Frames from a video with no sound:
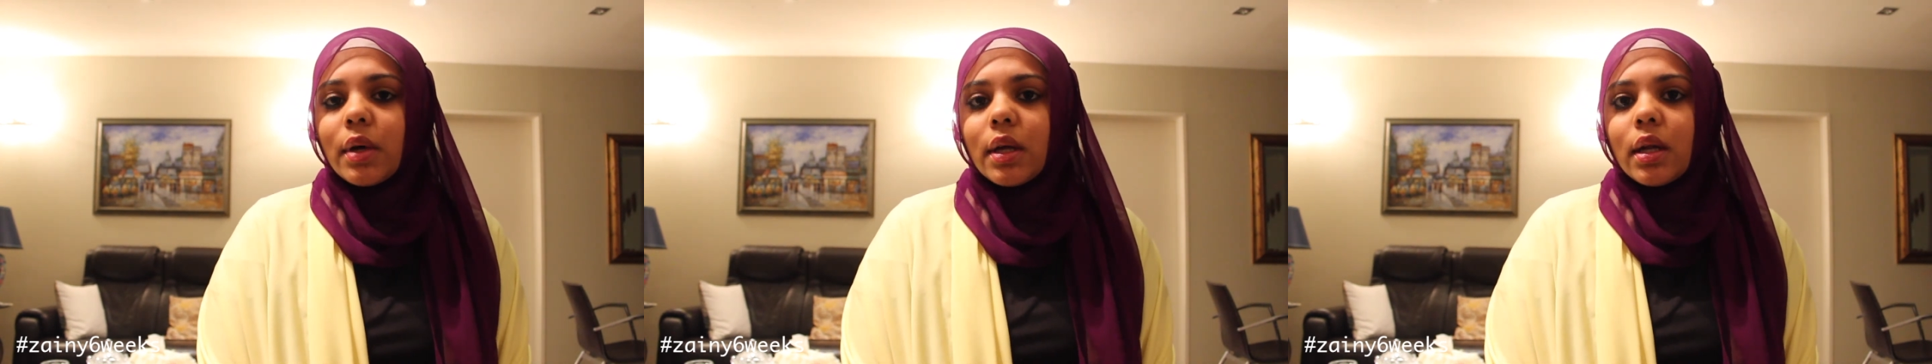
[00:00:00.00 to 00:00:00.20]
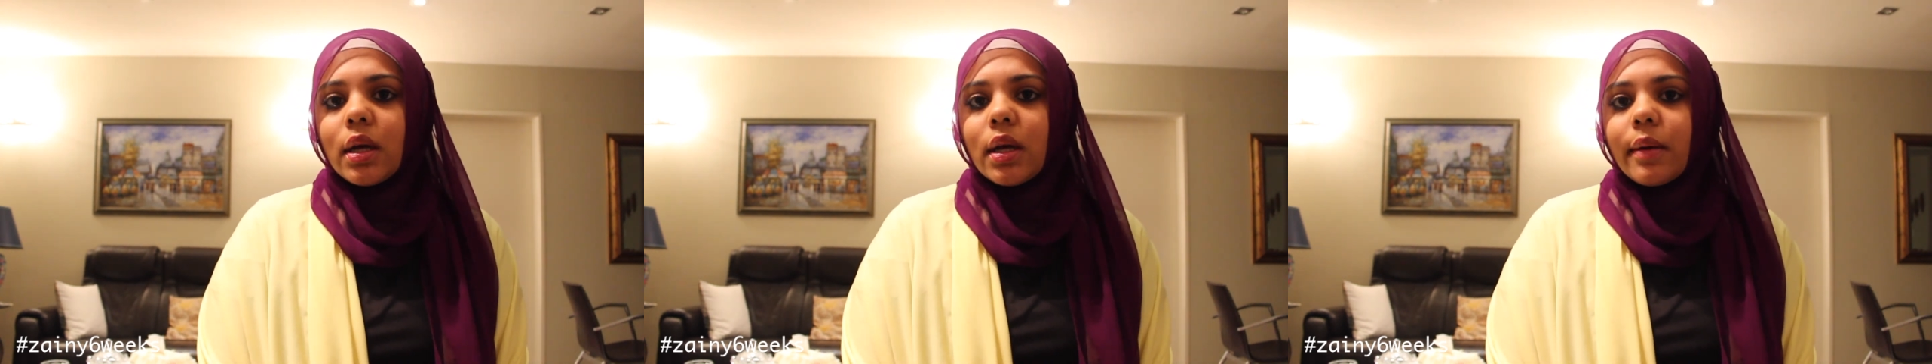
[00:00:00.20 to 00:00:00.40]

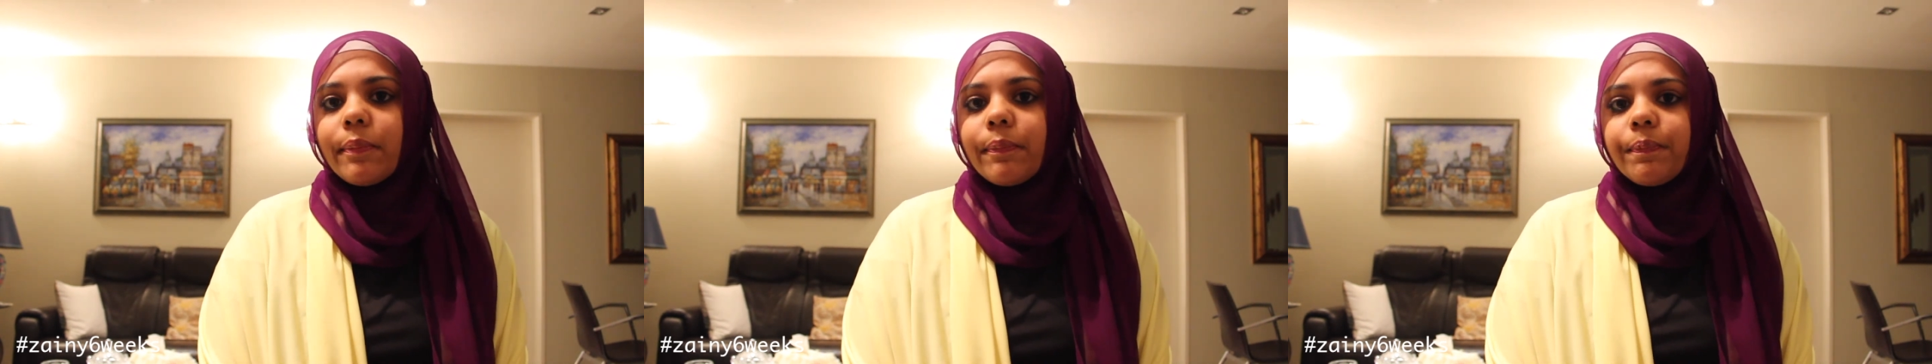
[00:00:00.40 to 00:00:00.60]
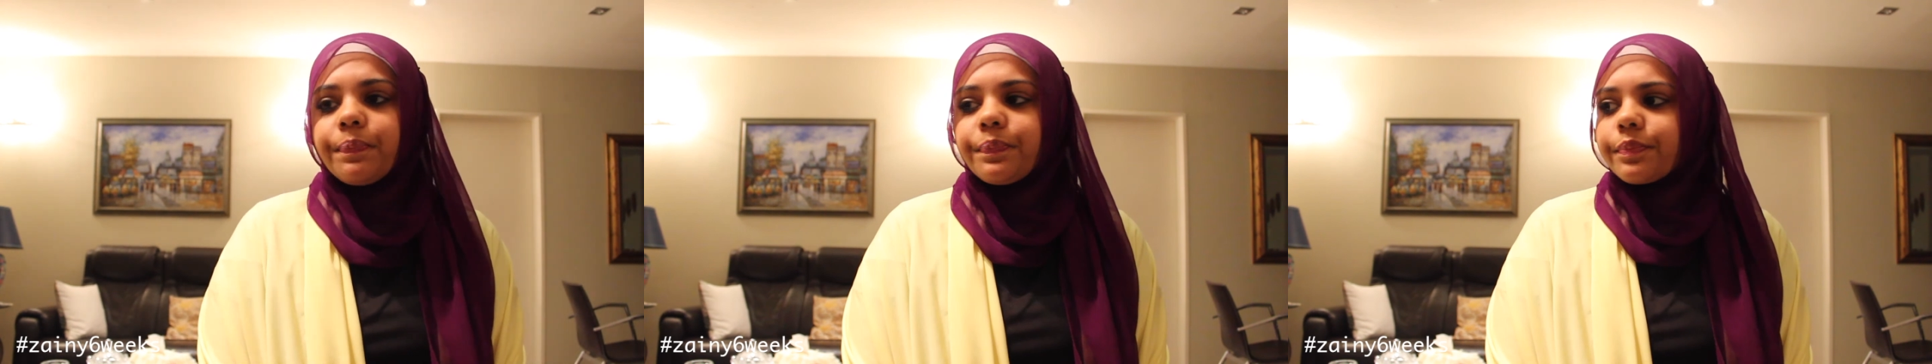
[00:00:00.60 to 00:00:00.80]
but
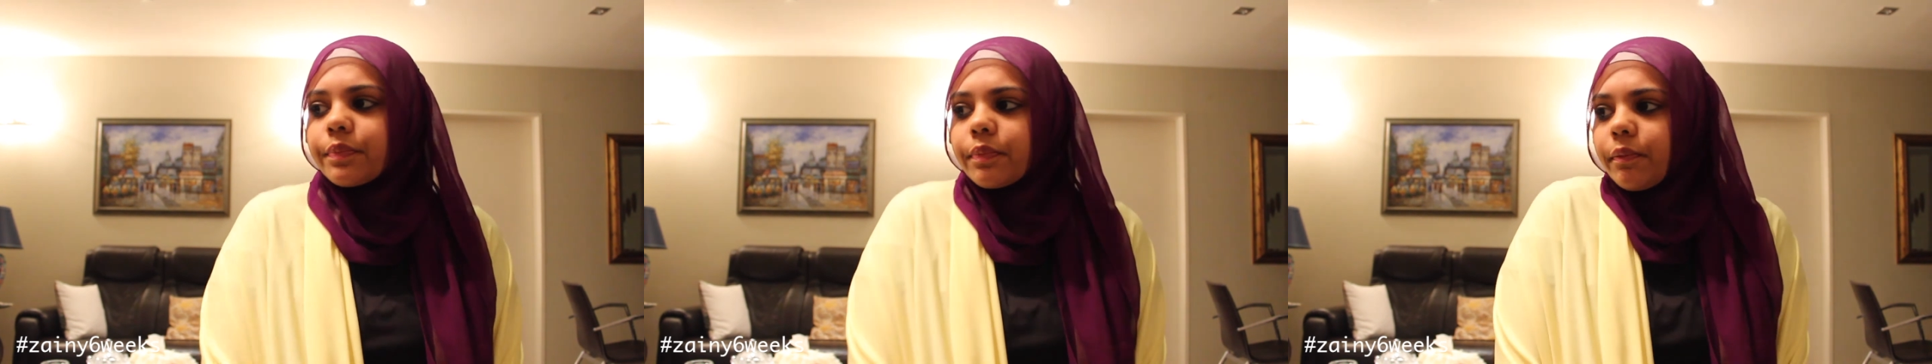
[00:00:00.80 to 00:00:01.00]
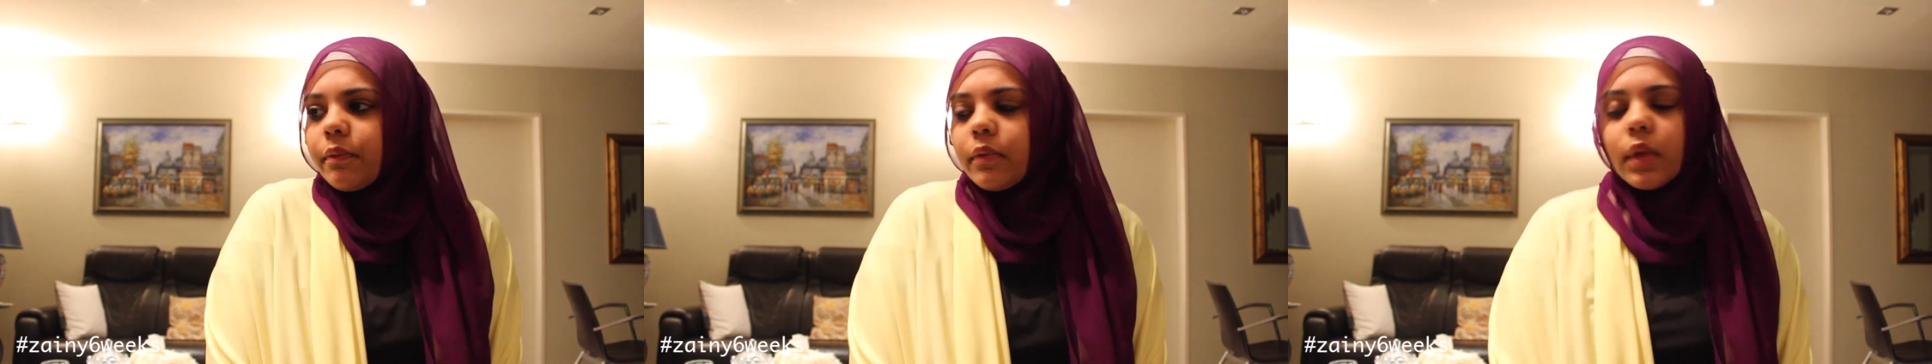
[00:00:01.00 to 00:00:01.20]

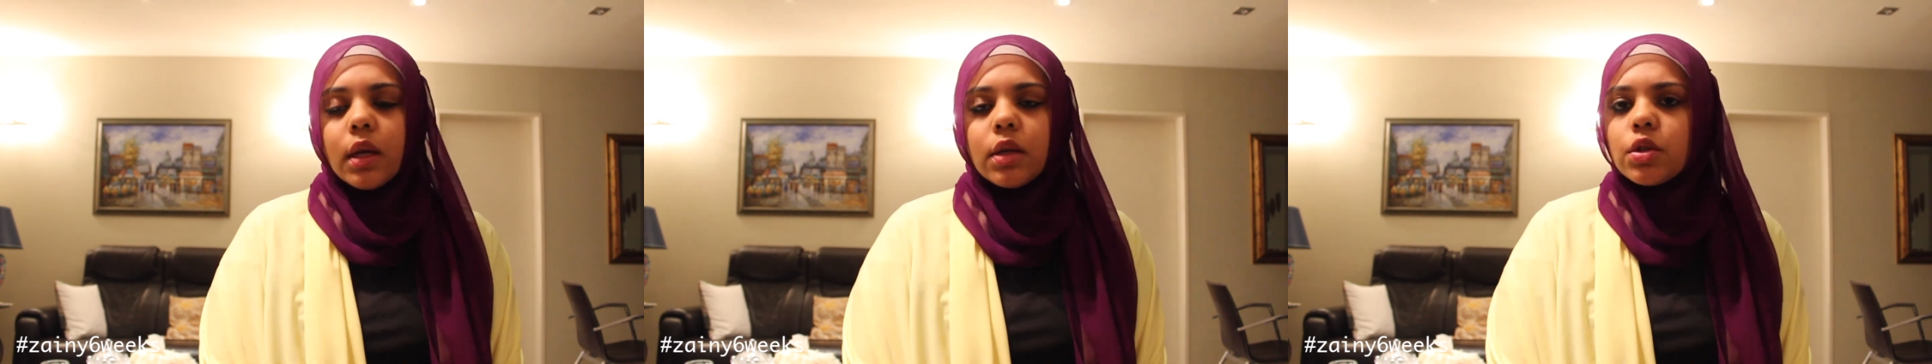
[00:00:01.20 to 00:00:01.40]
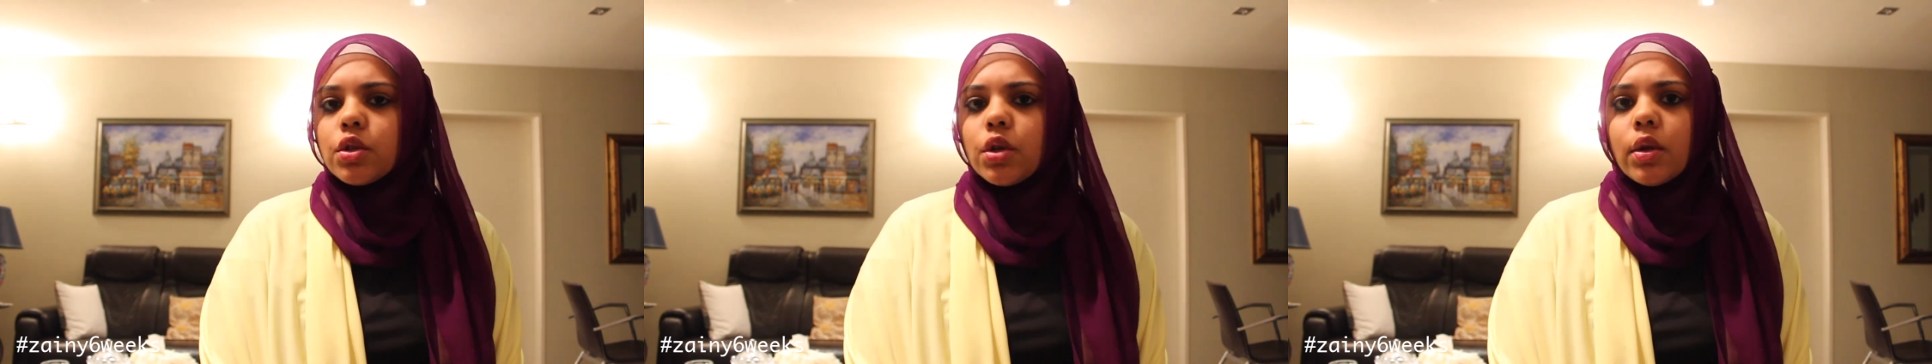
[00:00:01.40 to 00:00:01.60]

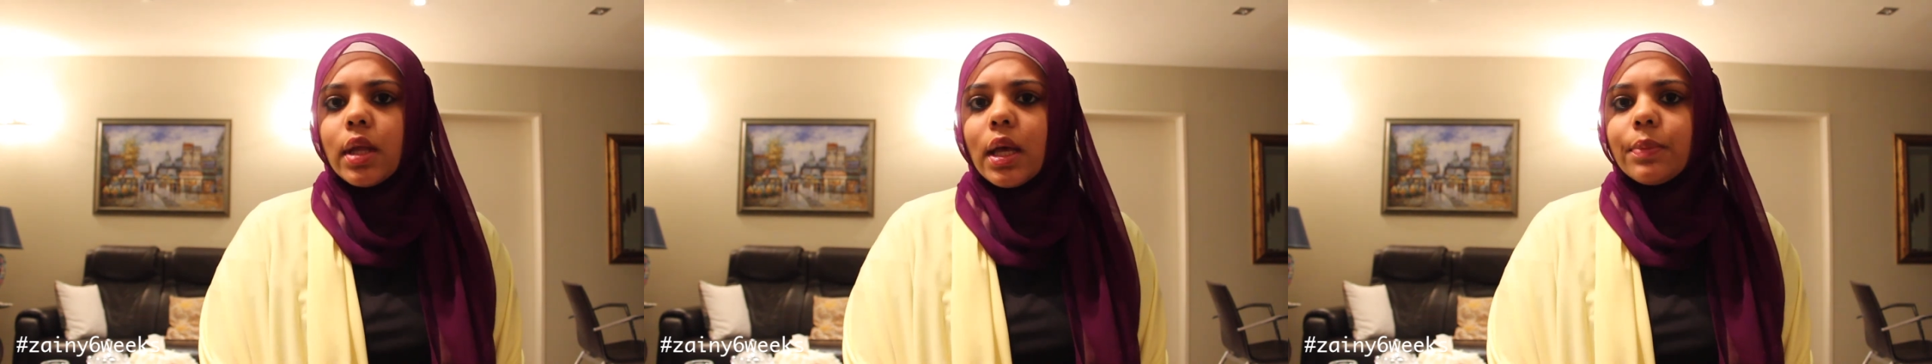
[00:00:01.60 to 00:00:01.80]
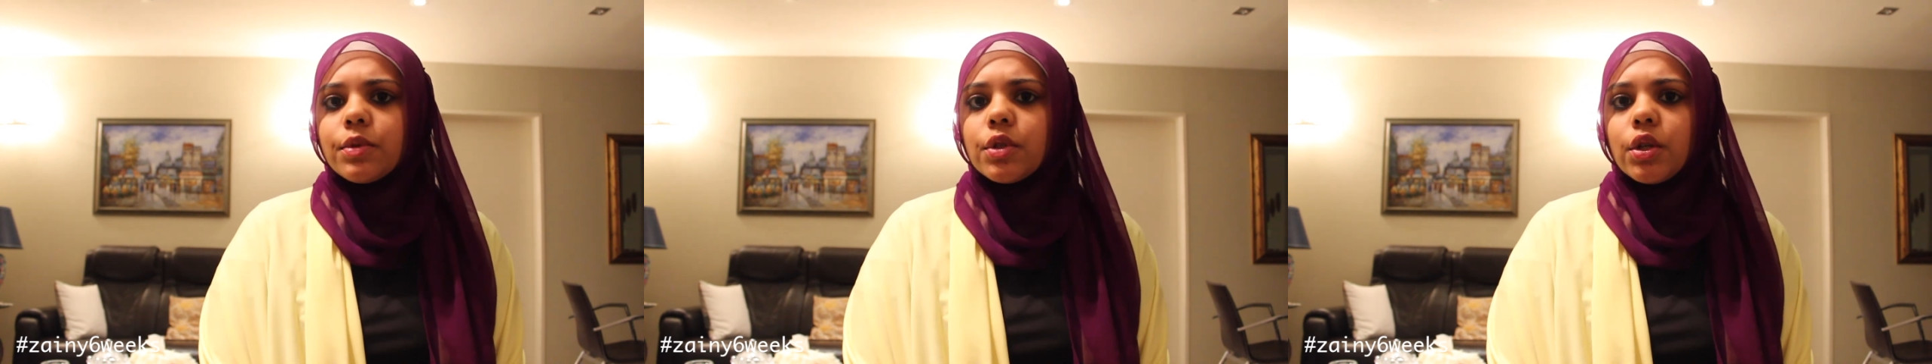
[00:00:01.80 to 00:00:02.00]
it's
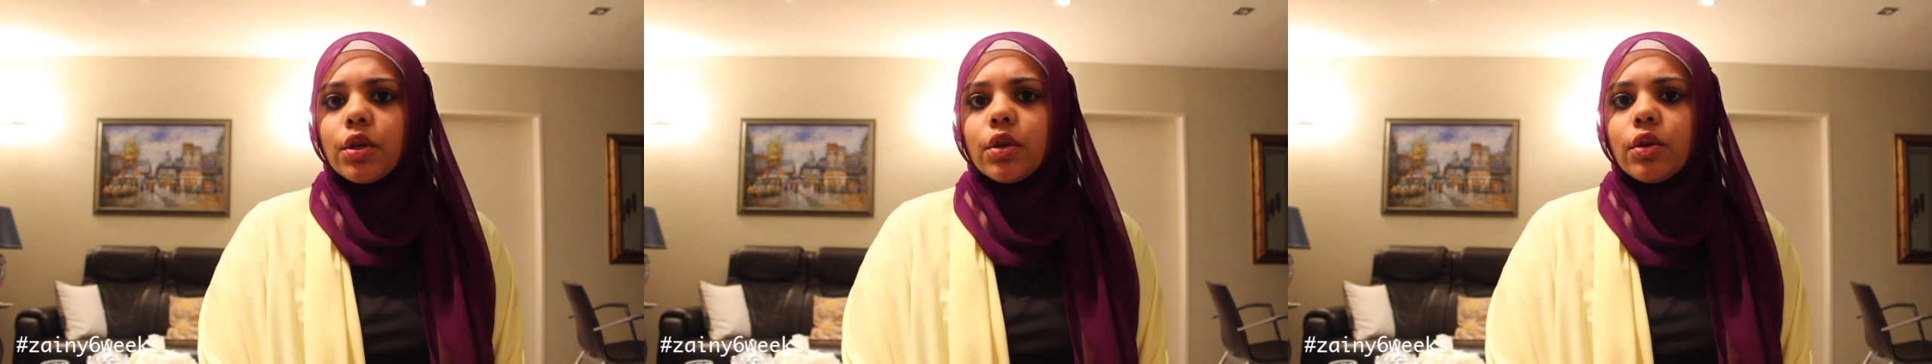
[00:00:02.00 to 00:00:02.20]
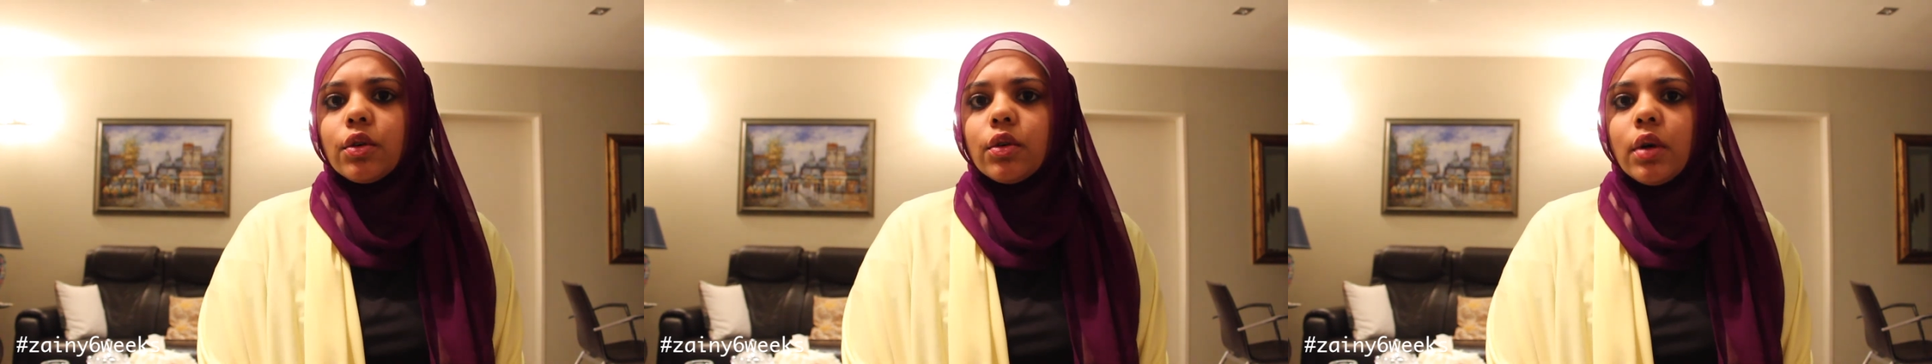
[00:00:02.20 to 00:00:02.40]
totally up to
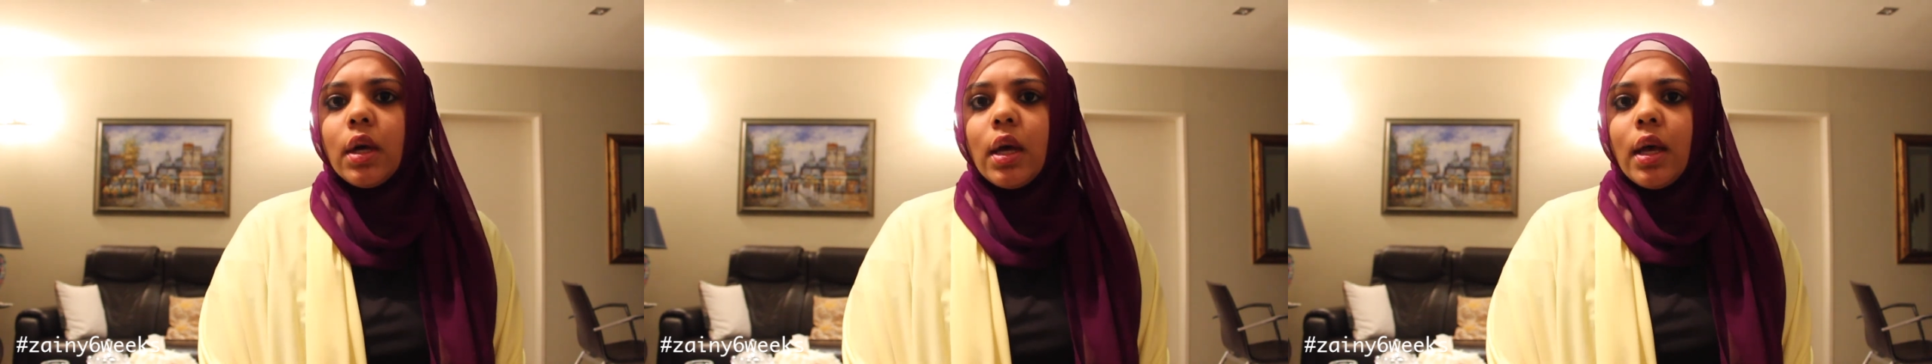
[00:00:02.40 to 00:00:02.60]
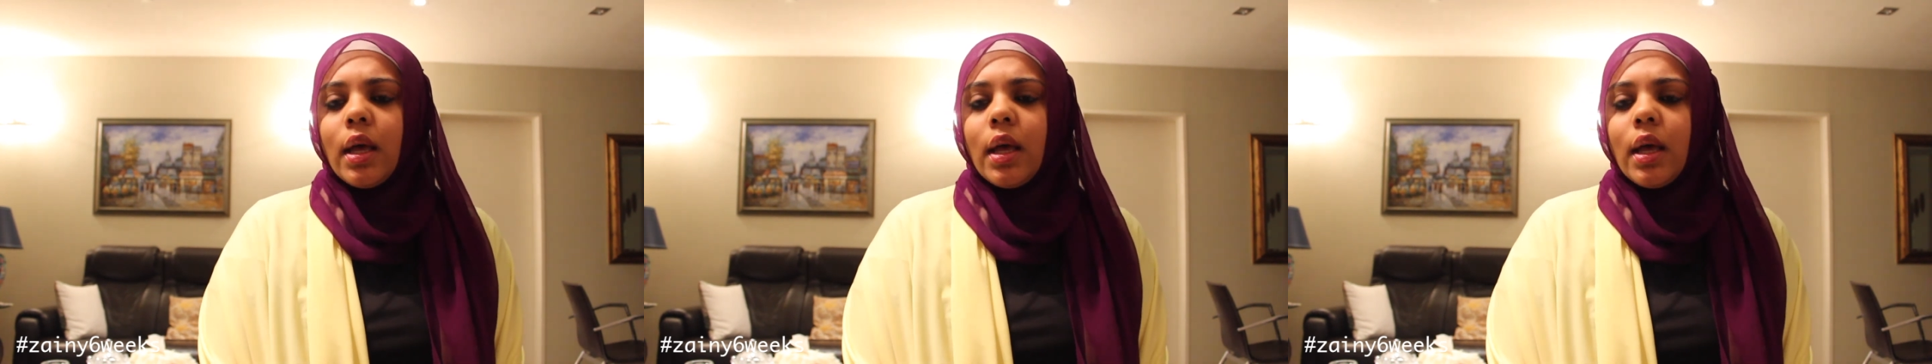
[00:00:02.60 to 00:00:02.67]
you.